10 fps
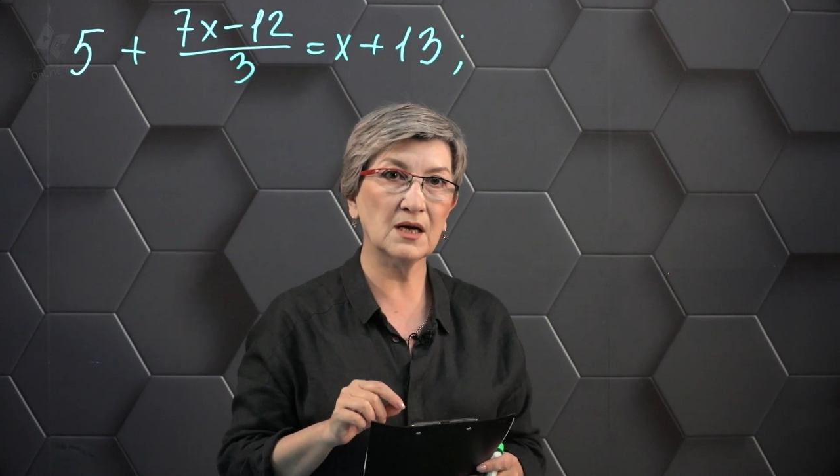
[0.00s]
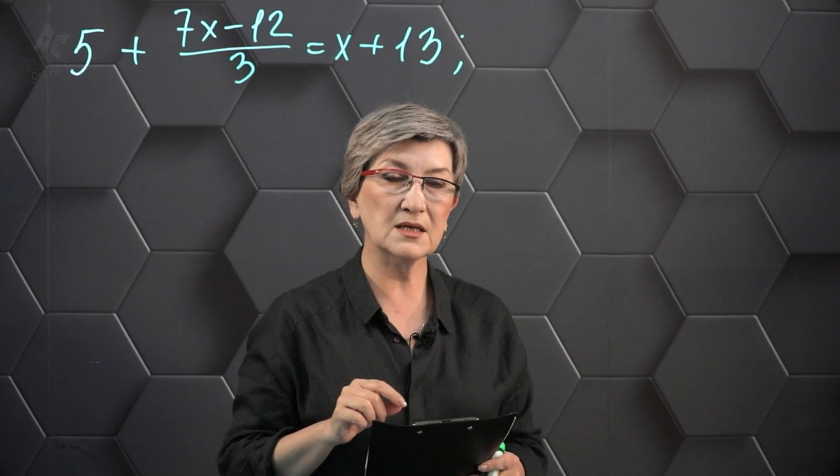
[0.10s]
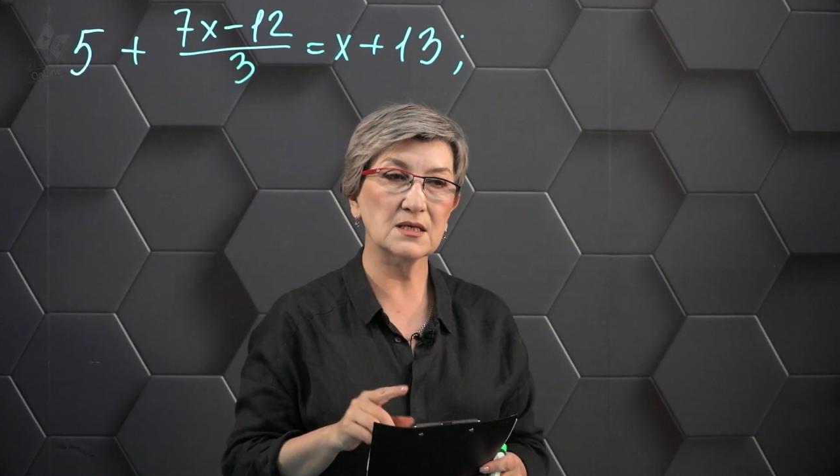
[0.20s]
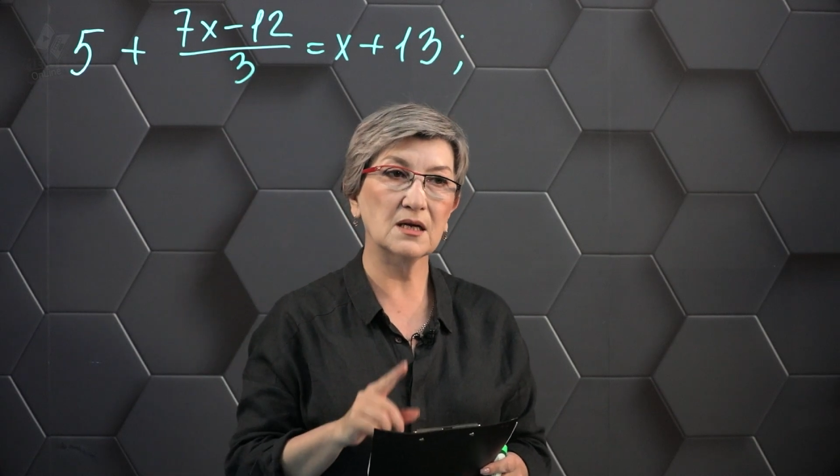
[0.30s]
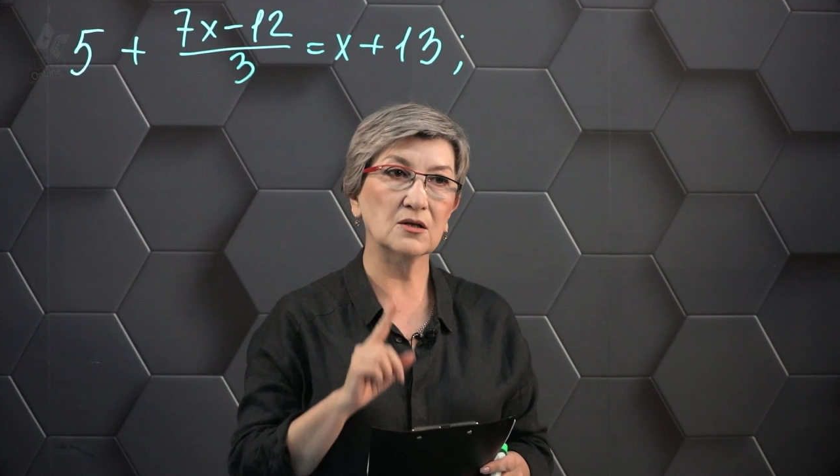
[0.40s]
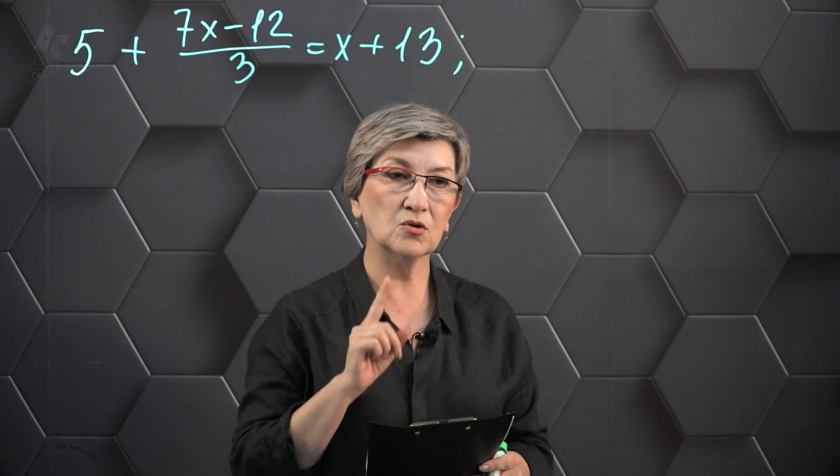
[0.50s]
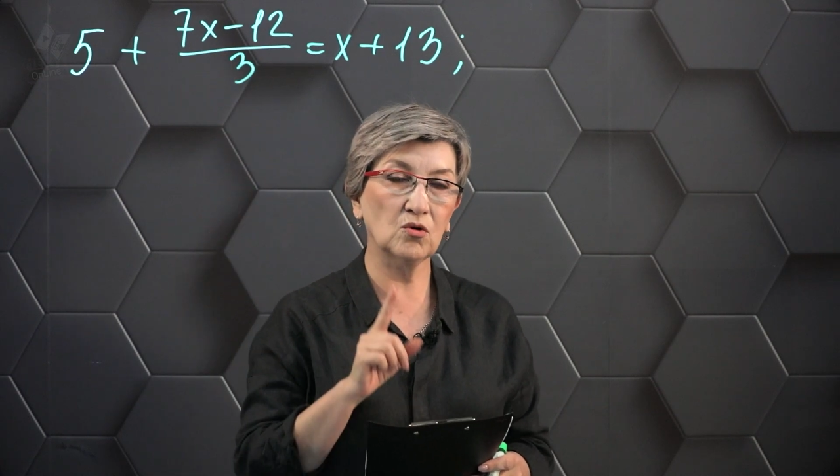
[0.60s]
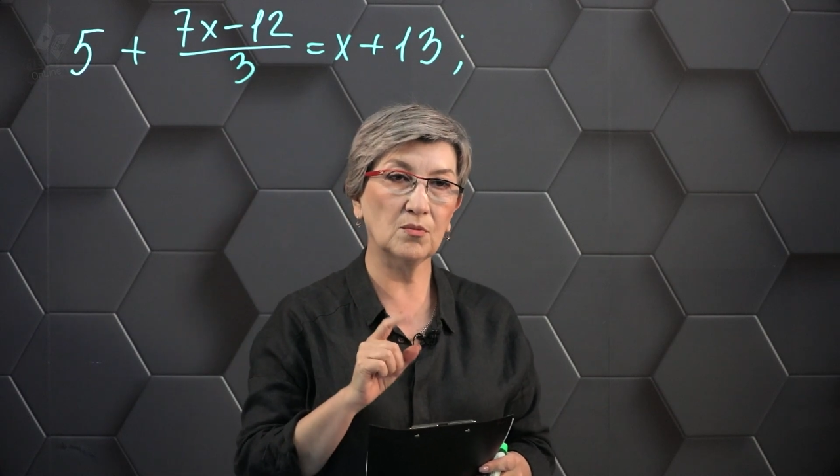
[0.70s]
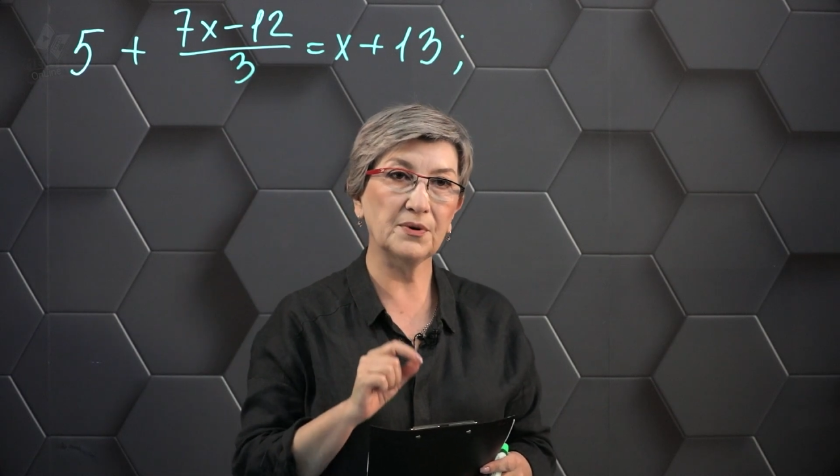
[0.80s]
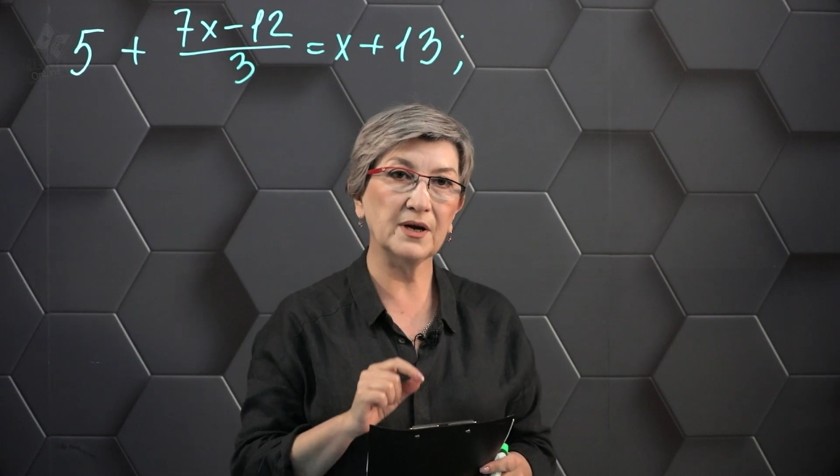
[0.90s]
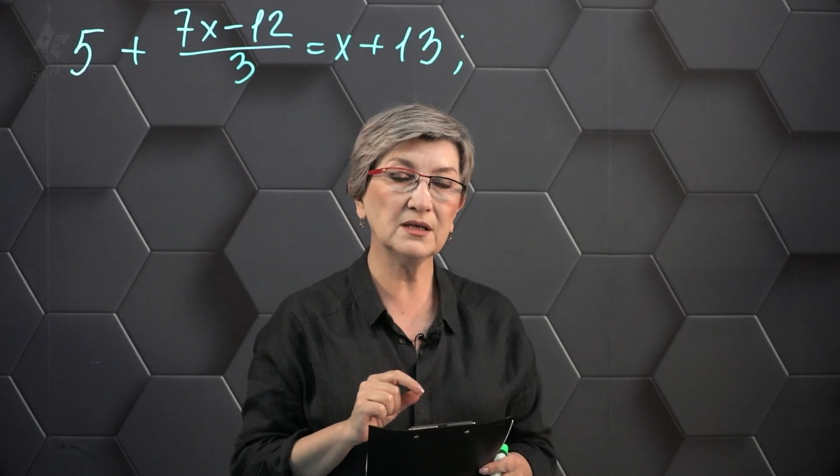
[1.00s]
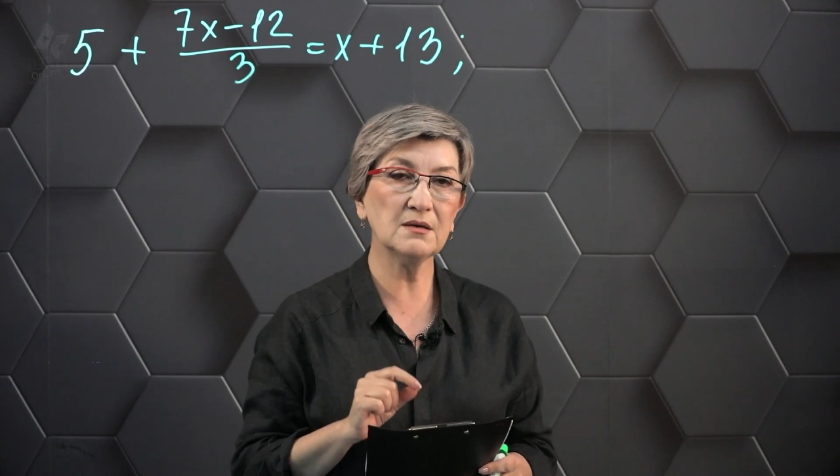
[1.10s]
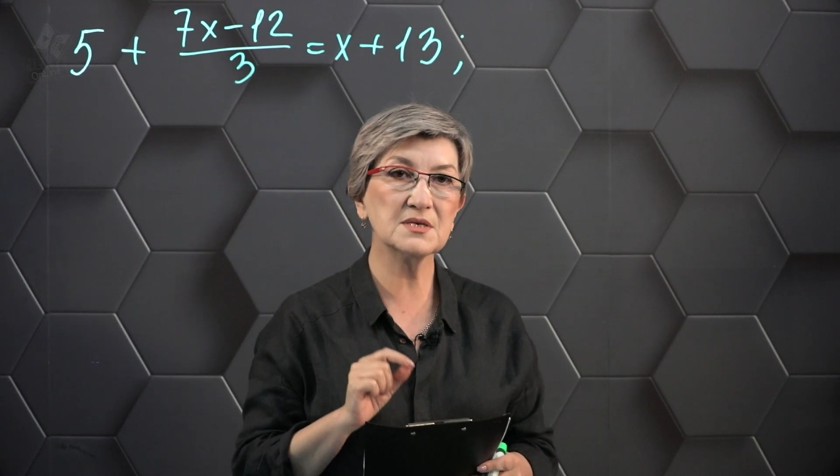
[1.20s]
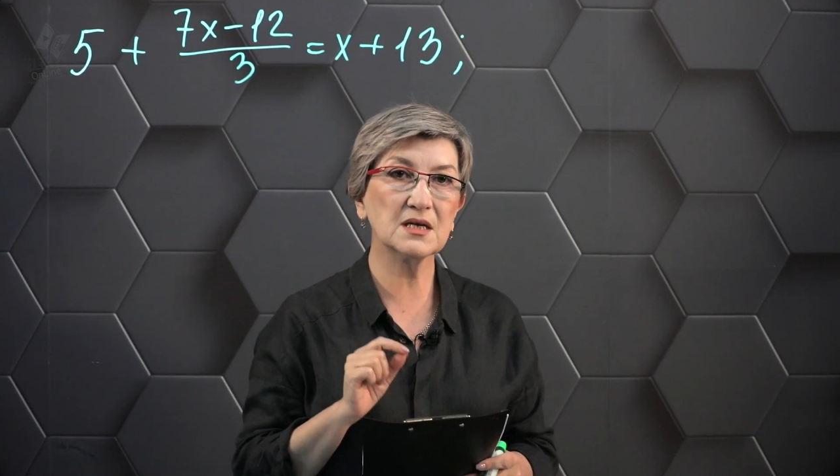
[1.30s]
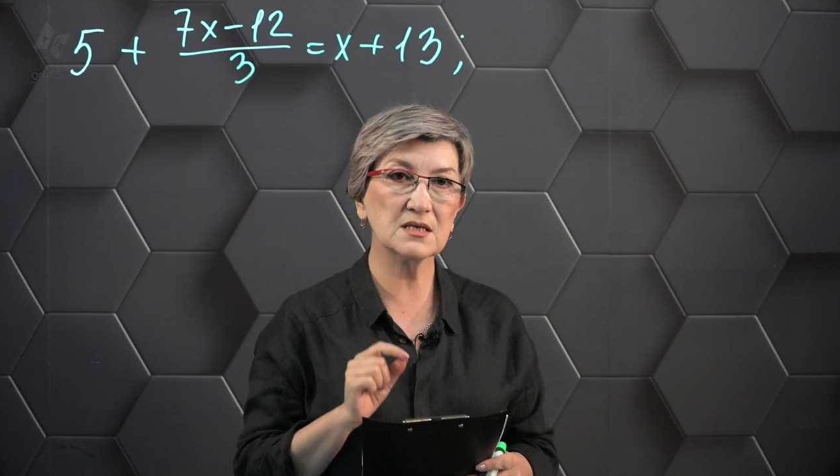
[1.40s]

But I also told